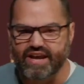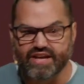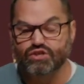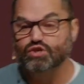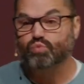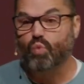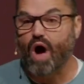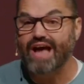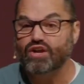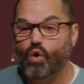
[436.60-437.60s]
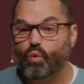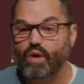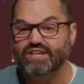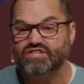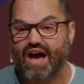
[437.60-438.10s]
is why don't
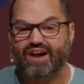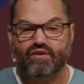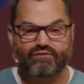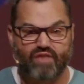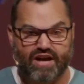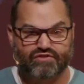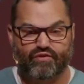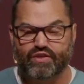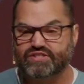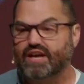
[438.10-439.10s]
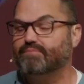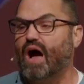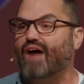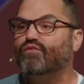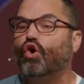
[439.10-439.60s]
we sacrifice for the team?
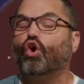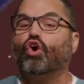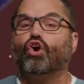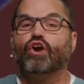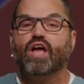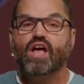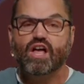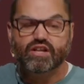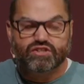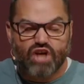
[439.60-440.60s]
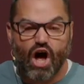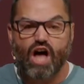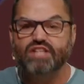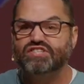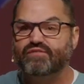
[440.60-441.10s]
I've heard
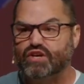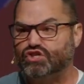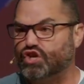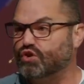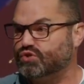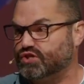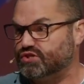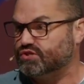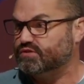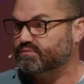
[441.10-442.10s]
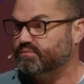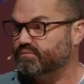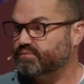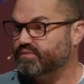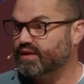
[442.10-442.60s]
tons of excuses.
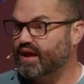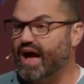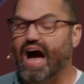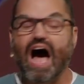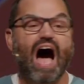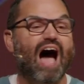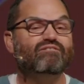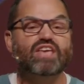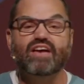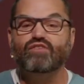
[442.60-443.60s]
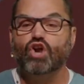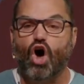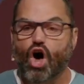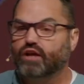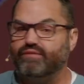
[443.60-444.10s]
I've given
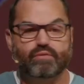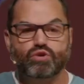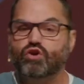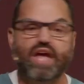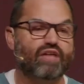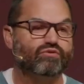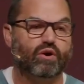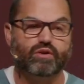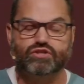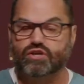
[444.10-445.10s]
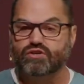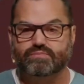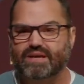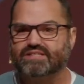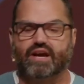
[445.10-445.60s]
all of them. You can't throw an excuse at
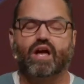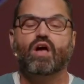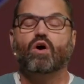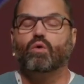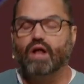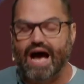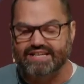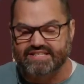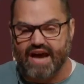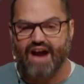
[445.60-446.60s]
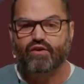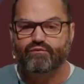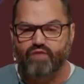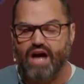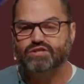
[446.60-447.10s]
me. It's like, well, I
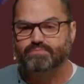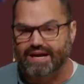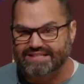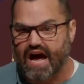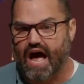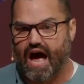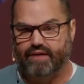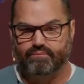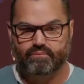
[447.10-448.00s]
sacrificed my time.